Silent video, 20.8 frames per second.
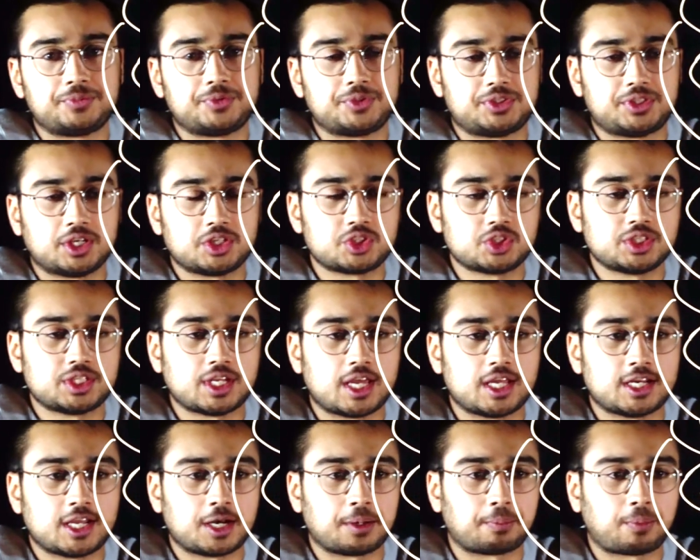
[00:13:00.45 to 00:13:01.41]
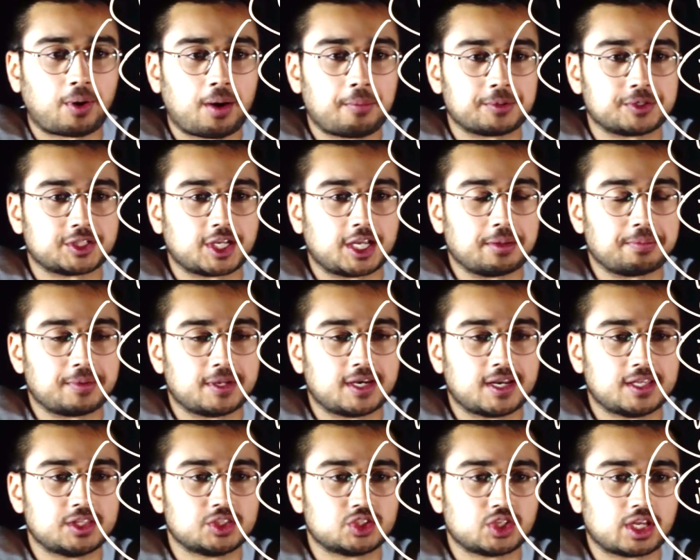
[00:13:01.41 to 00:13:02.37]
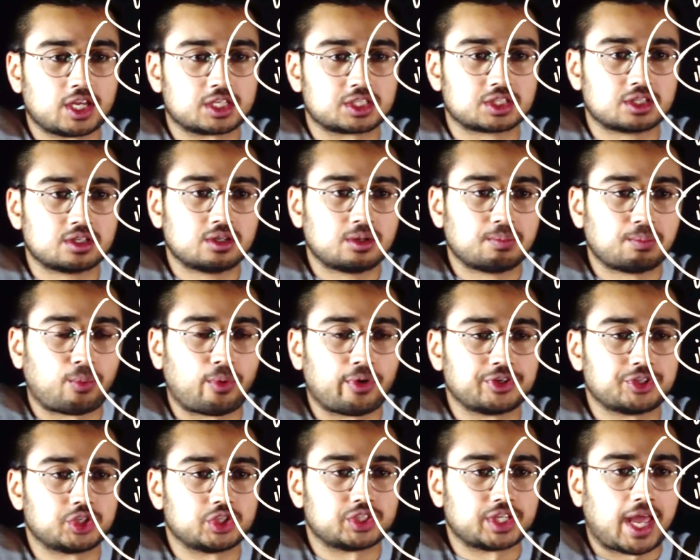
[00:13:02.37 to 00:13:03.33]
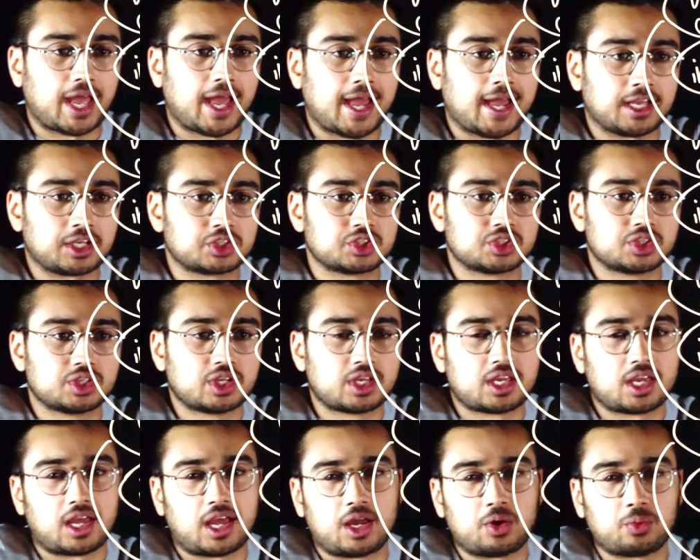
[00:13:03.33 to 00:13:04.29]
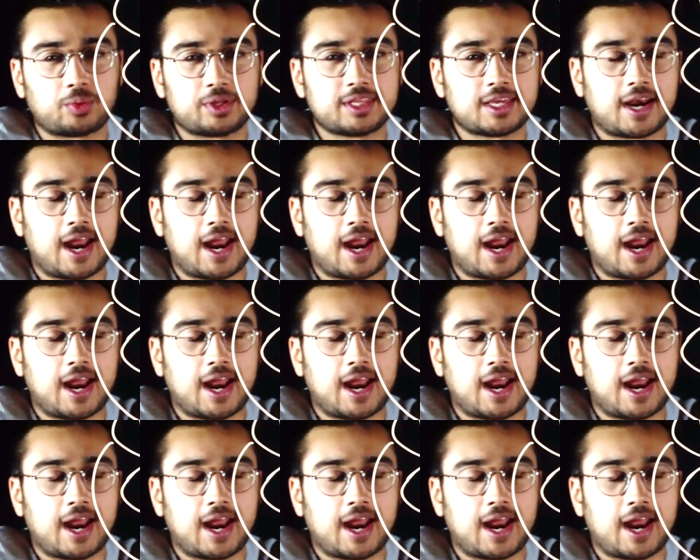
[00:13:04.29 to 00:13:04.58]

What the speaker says: doesn't end at a proper type, it ends at pointer to x. And when that